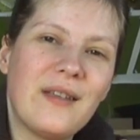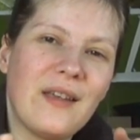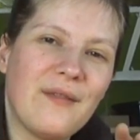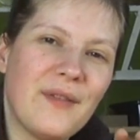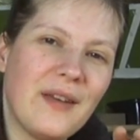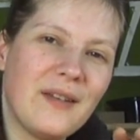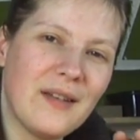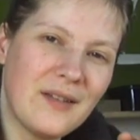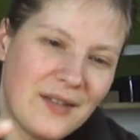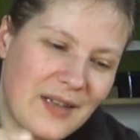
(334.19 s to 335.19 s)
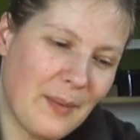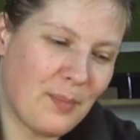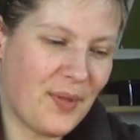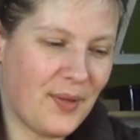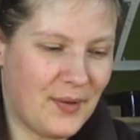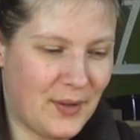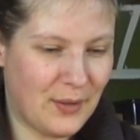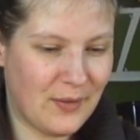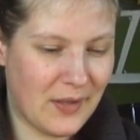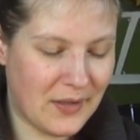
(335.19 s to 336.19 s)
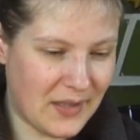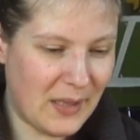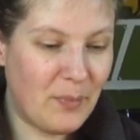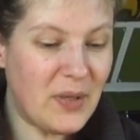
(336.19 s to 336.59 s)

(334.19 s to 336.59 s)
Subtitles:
giving depth to the scene,